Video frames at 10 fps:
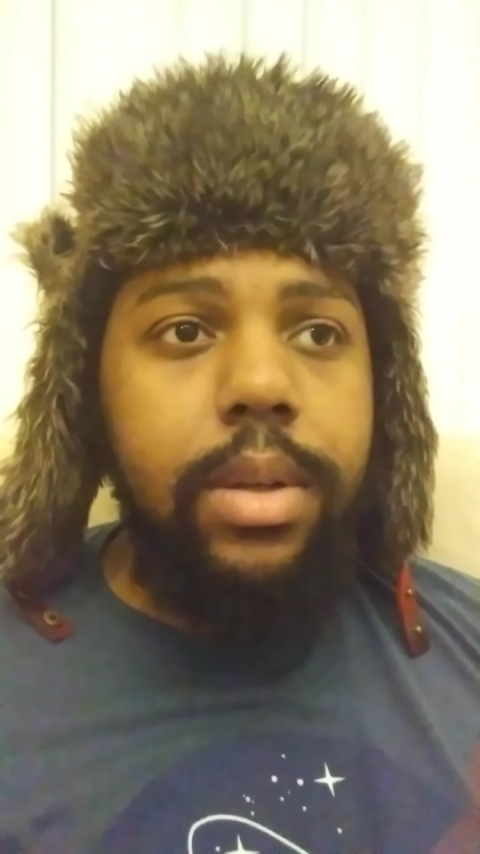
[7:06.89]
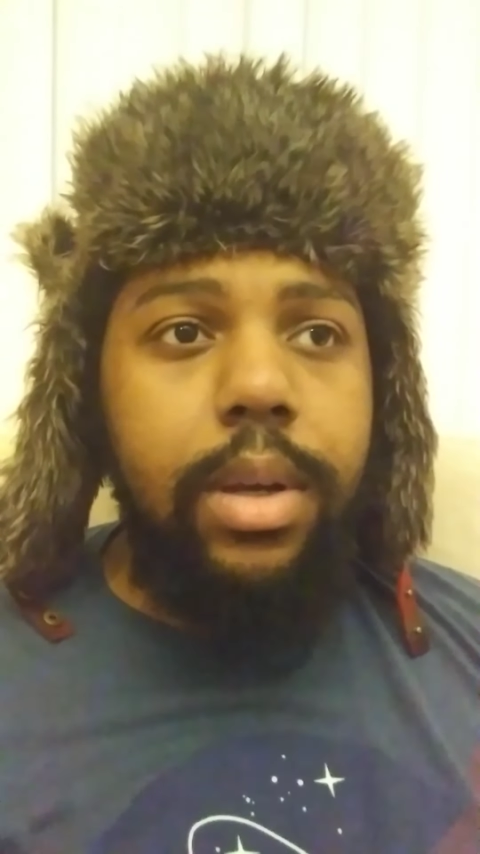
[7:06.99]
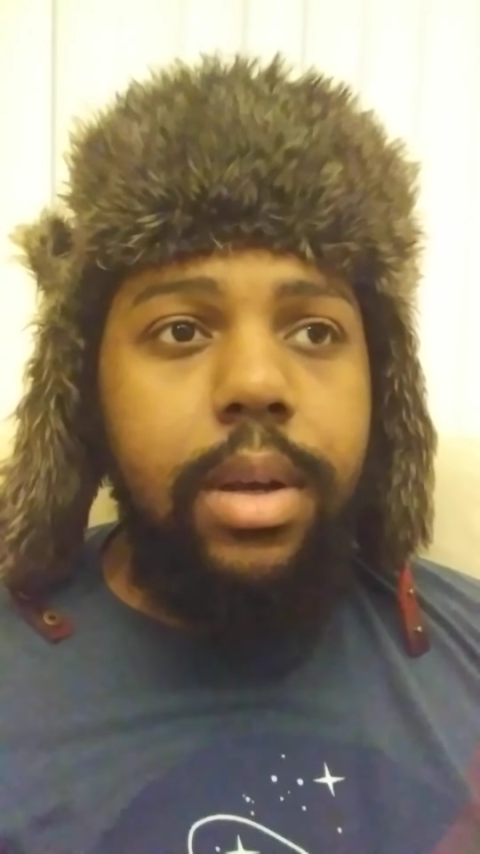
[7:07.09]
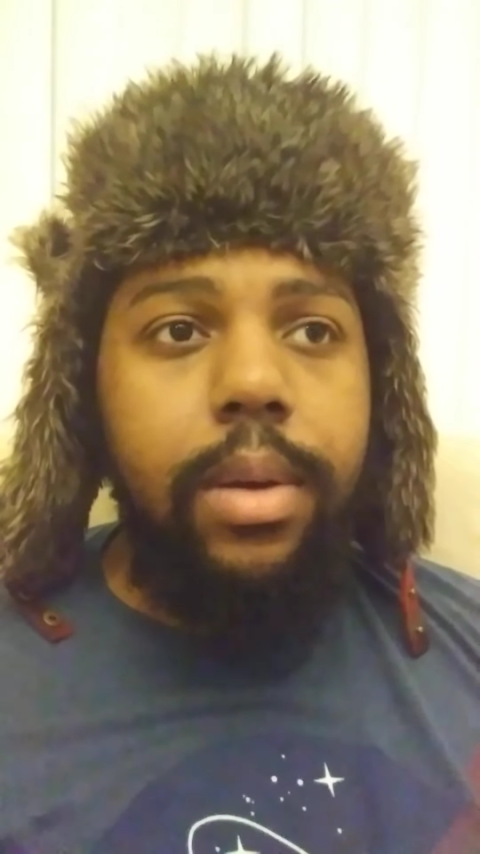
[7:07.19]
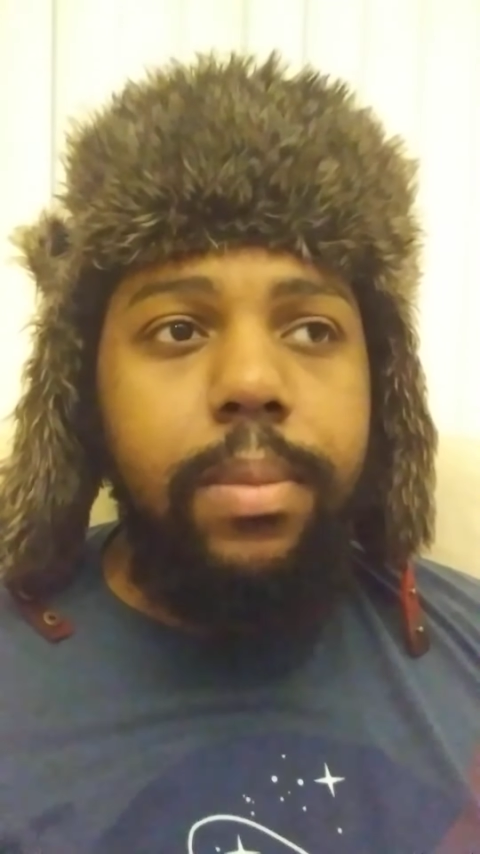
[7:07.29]

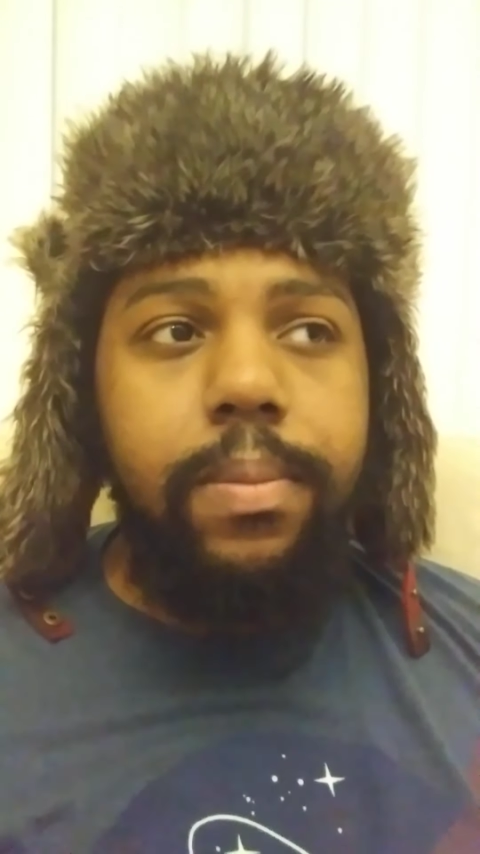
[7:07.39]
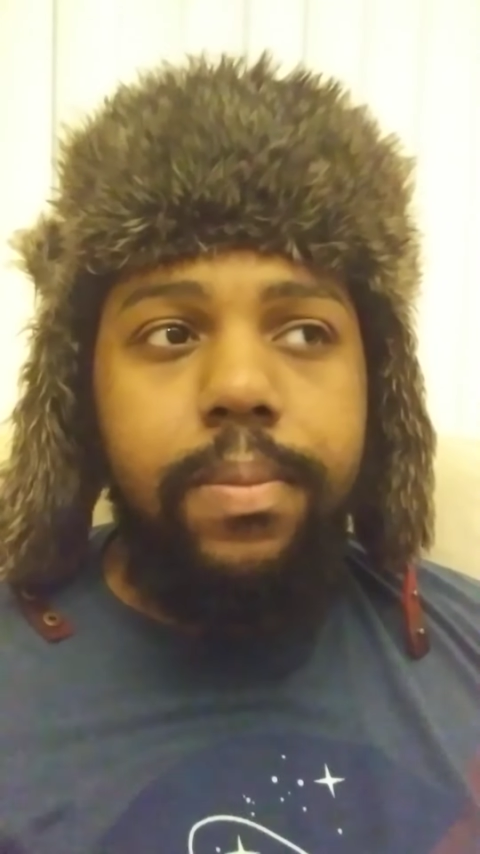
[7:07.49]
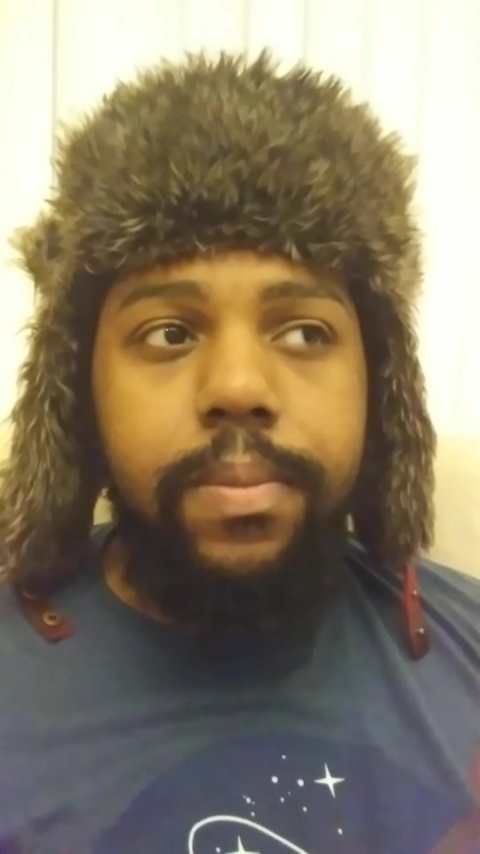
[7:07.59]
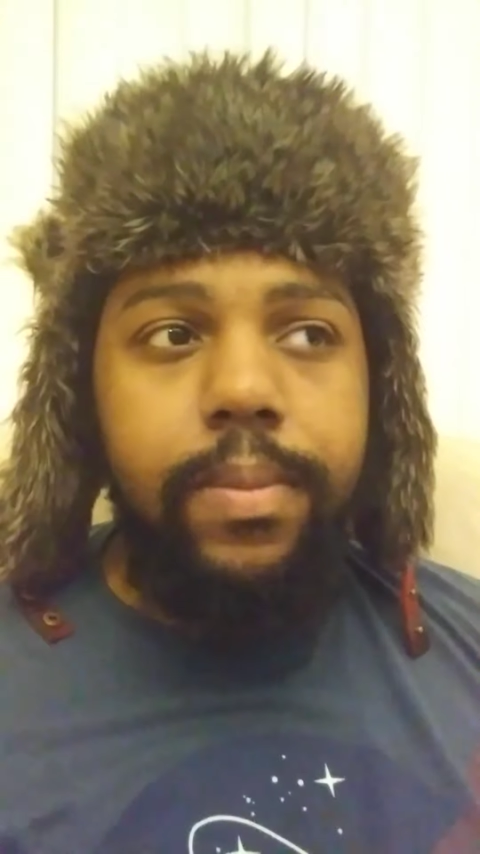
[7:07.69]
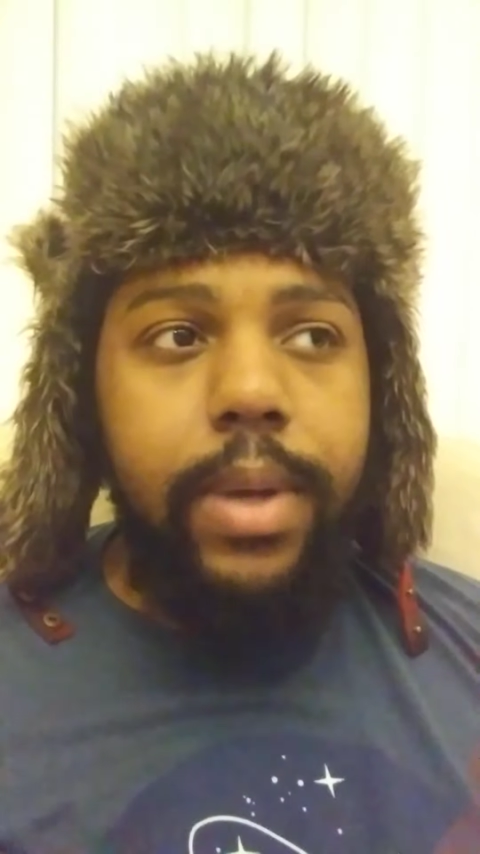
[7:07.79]
Um,
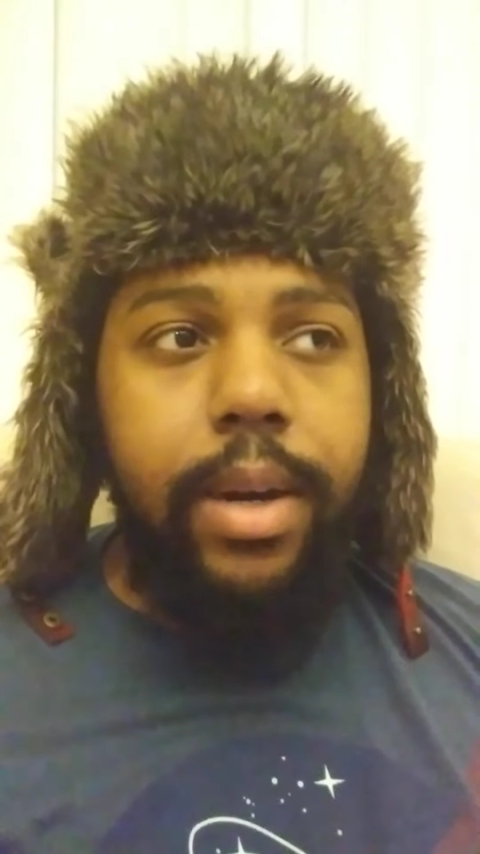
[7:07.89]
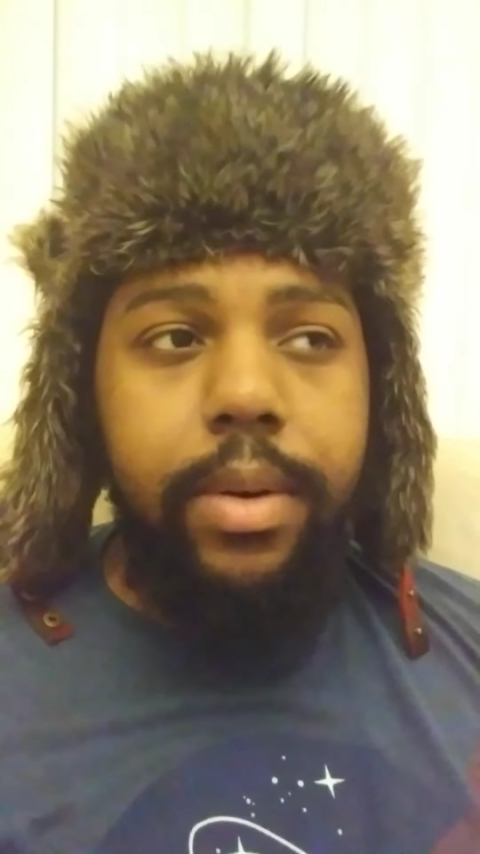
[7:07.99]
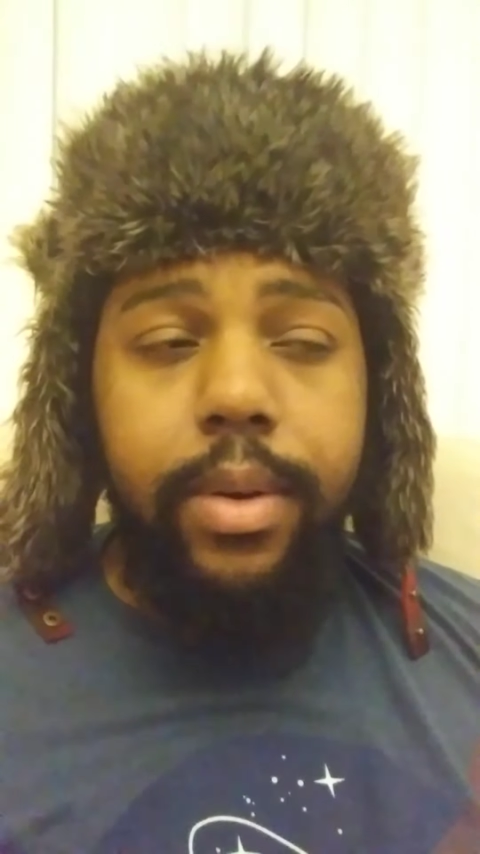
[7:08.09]
I don't know